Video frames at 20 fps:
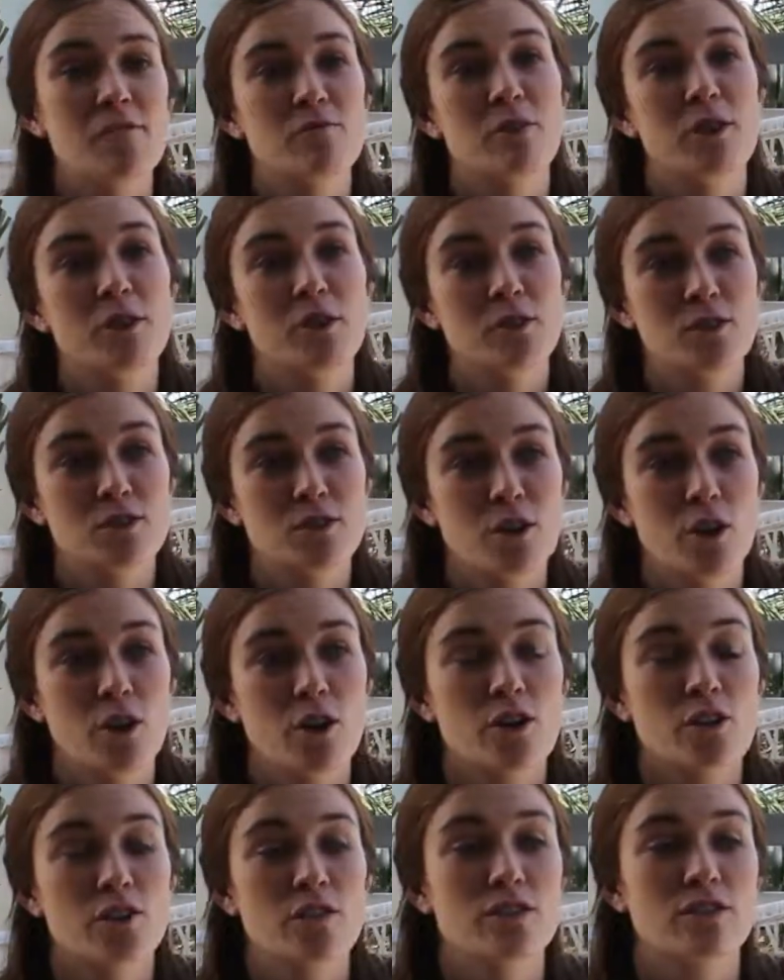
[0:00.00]
We also,
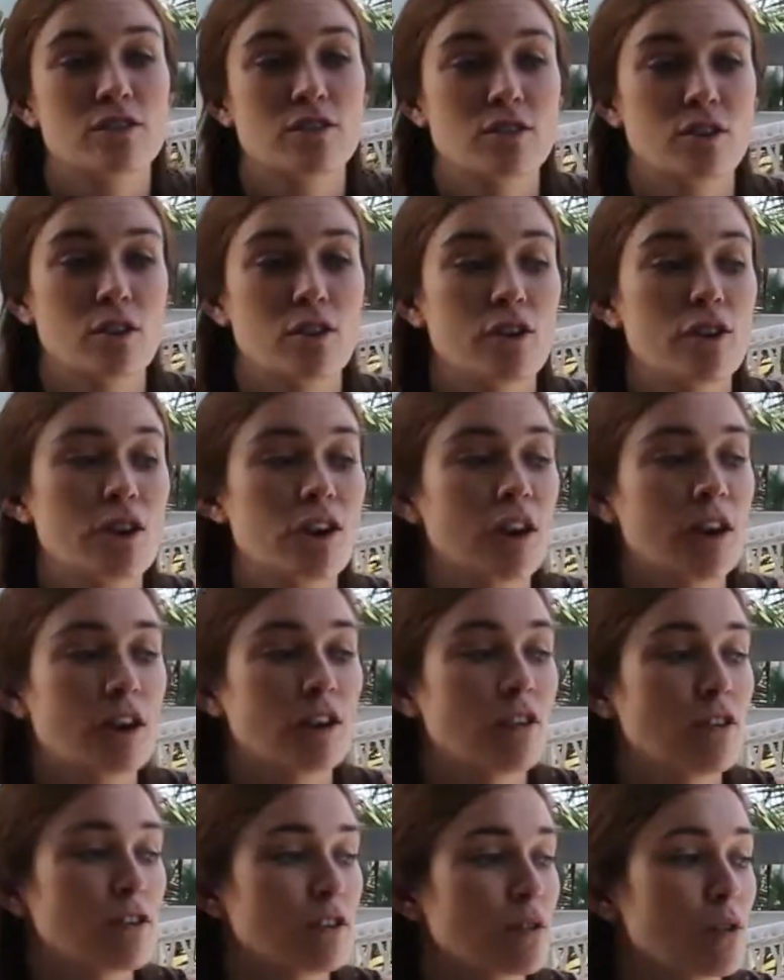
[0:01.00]

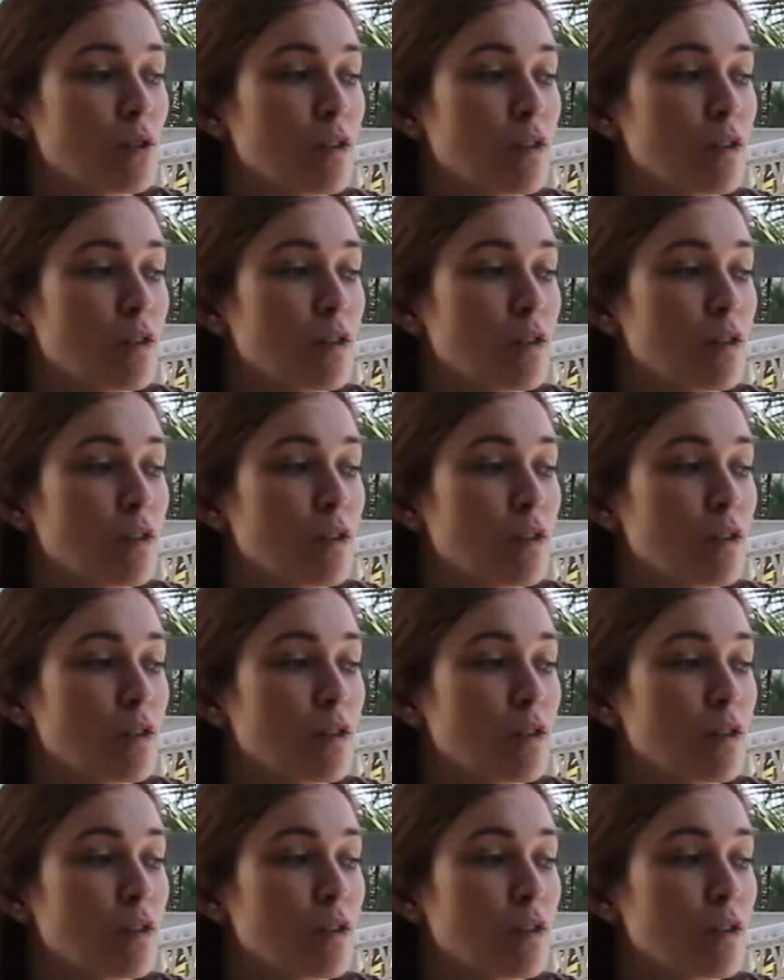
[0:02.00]
across